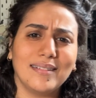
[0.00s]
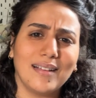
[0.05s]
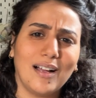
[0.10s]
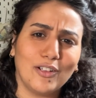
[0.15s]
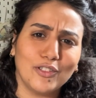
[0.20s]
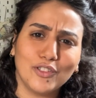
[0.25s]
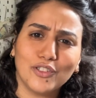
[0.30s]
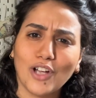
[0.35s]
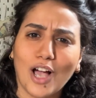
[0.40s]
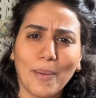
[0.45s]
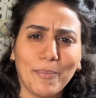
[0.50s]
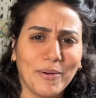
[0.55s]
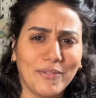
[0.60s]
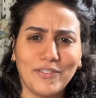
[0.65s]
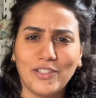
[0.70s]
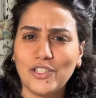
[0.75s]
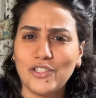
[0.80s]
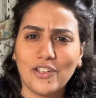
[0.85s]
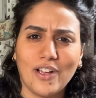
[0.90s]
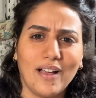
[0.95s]
on top
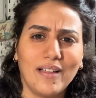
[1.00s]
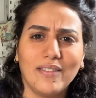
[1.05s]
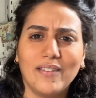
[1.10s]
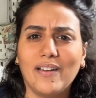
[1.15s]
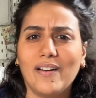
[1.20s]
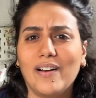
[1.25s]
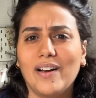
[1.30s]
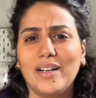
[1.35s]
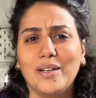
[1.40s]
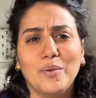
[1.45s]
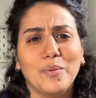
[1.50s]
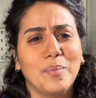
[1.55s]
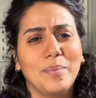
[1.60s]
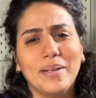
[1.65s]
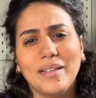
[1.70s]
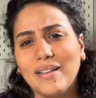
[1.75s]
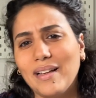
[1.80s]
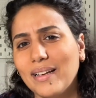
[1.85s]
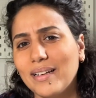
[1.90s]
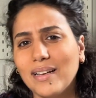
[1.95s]
of each other, and it would
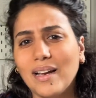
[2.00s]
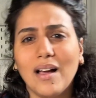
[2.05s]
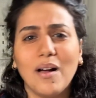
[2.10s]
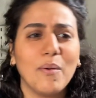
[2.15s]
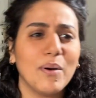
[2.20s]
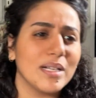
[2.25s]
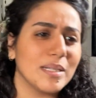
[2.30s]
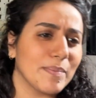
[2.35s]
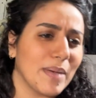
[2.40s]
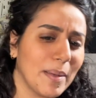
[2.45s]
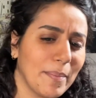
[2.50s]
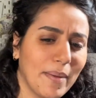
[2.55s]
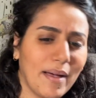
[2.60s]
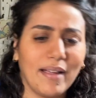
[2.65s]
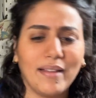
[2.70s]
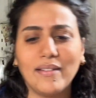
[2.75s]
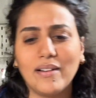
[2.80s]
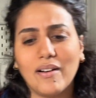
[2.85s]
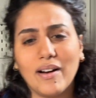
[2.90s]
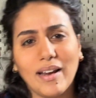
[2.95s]
be like, oh, where's my binder?